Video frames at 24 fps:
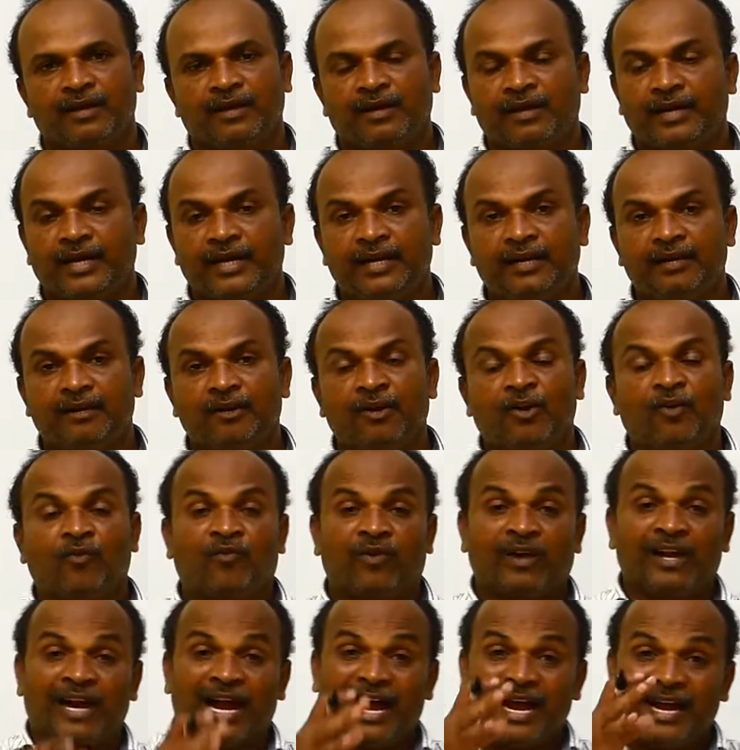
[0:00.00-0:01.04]
Right?
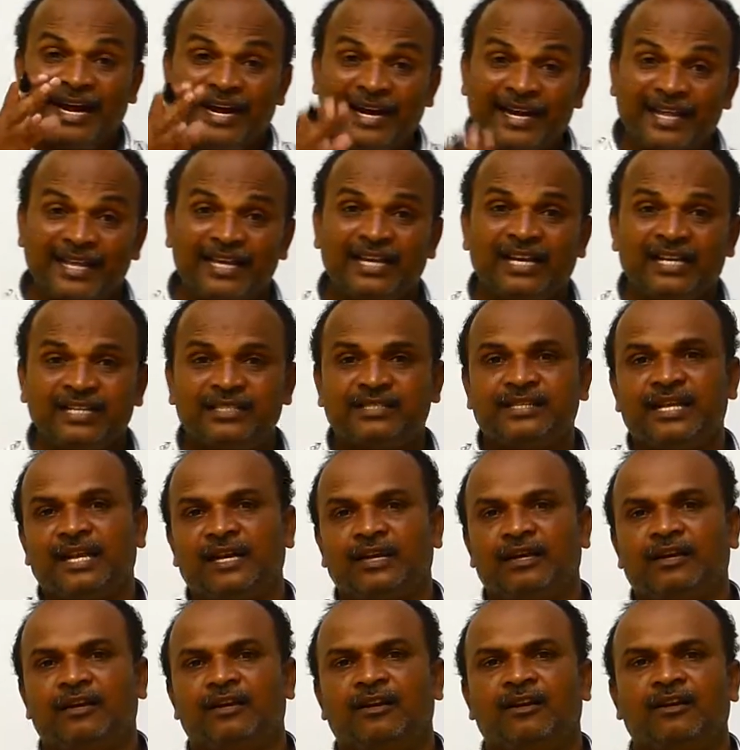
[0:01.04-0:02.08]
For ideal
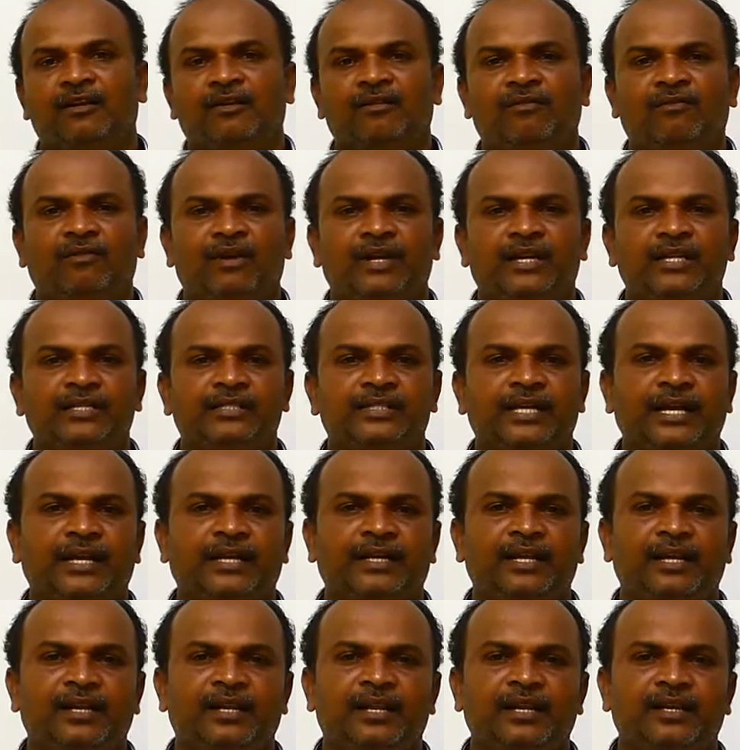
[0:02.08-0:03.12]
cell, what is the
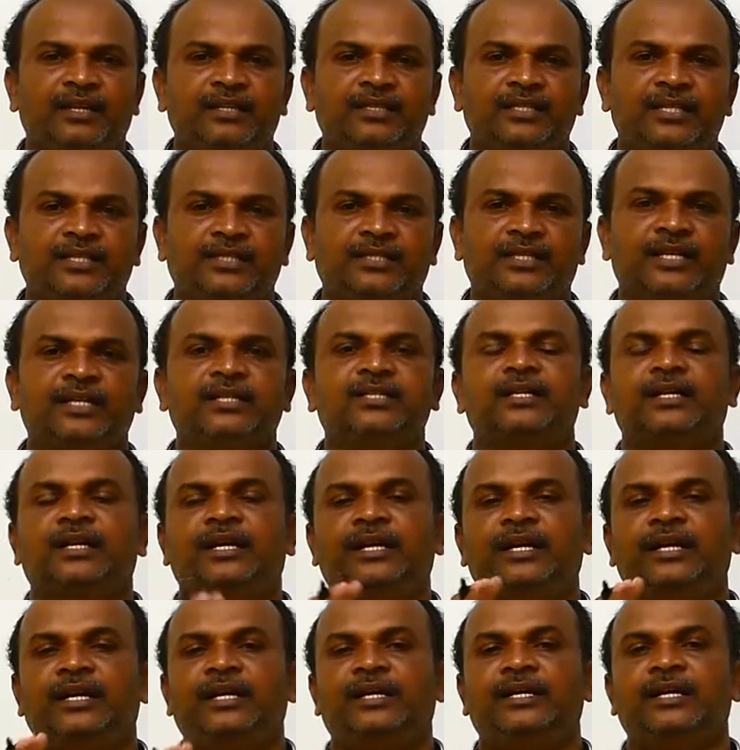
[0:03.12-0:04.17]
internal resistance?
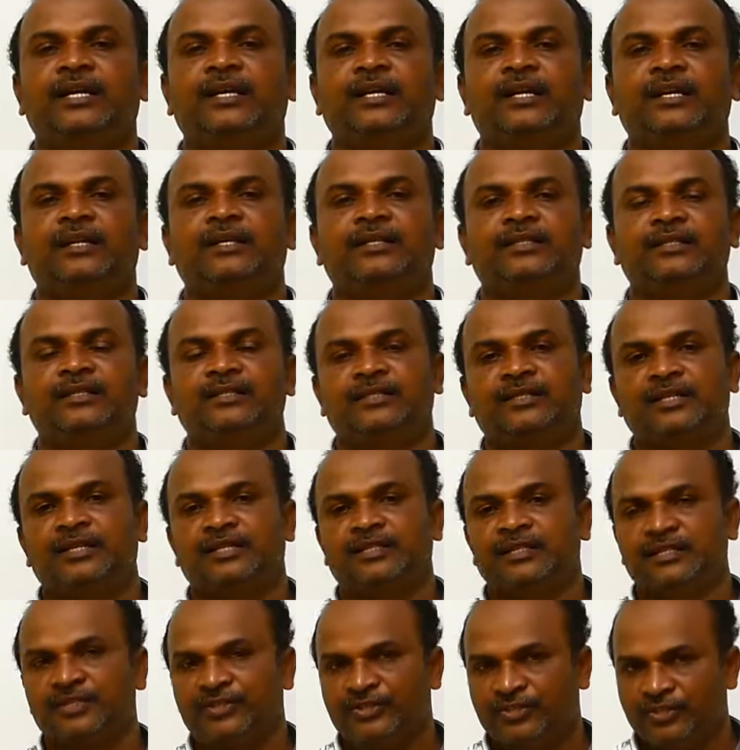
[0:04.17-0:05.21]
Internal
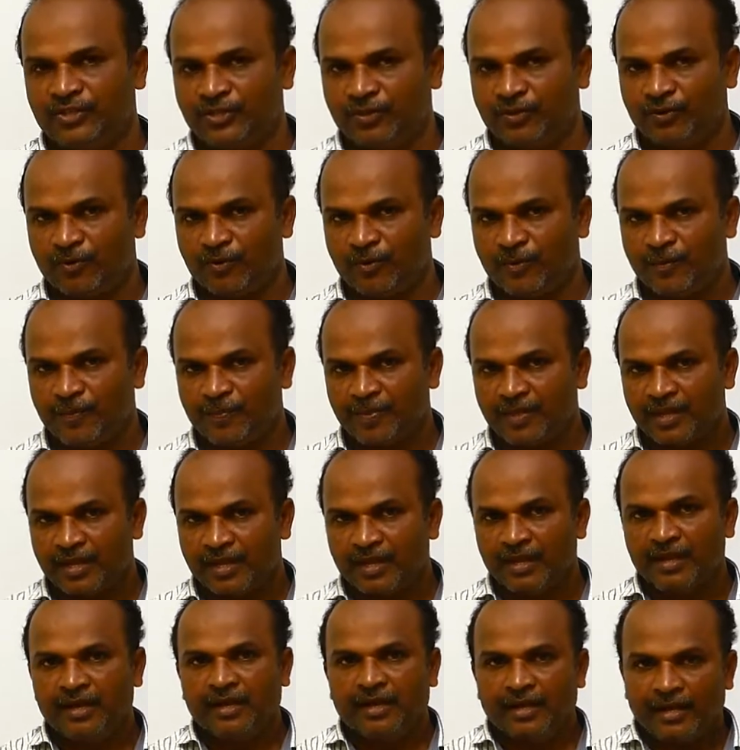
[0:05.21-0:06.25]
resistance is zero.
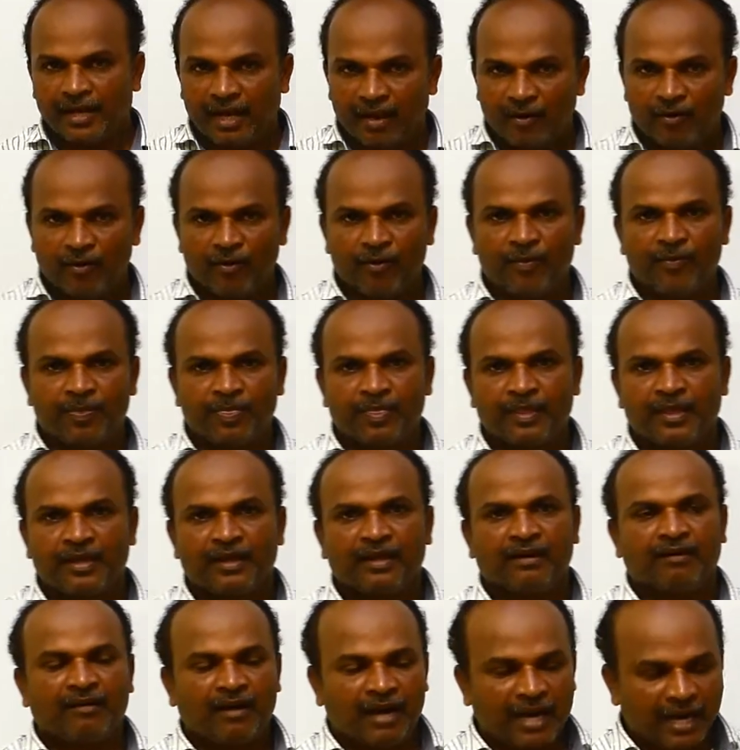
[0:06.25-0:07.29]
Now
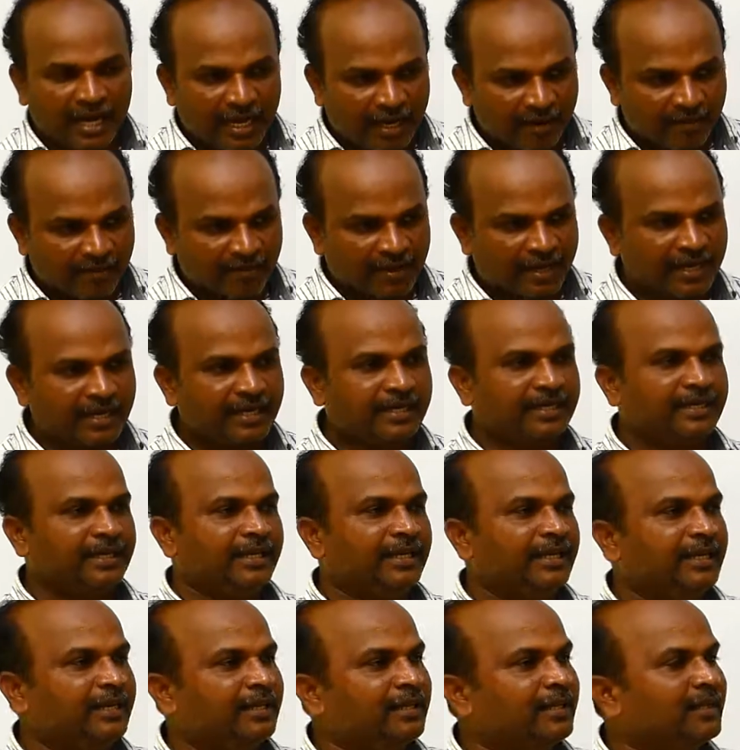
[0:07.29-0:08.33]
I am
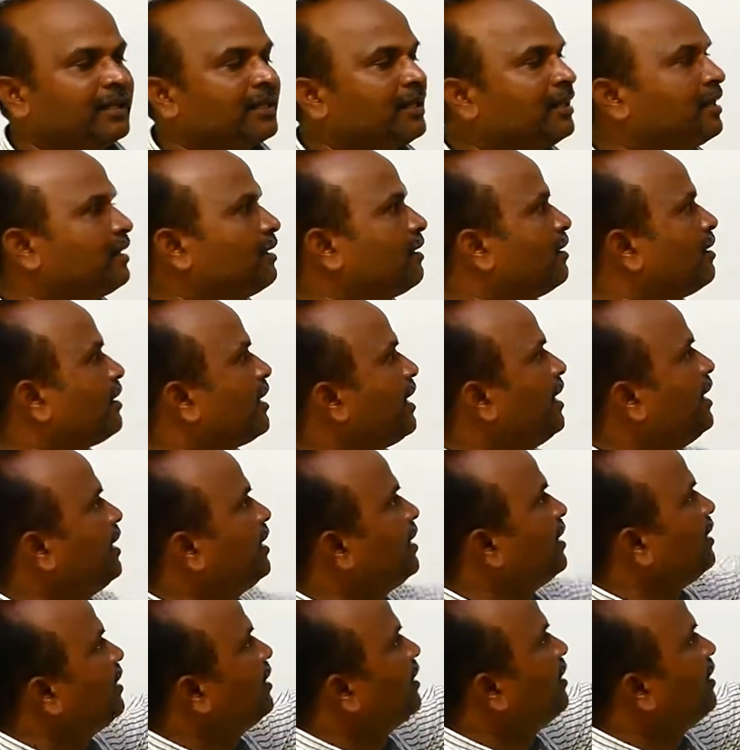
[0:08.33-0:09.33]
connecting, right,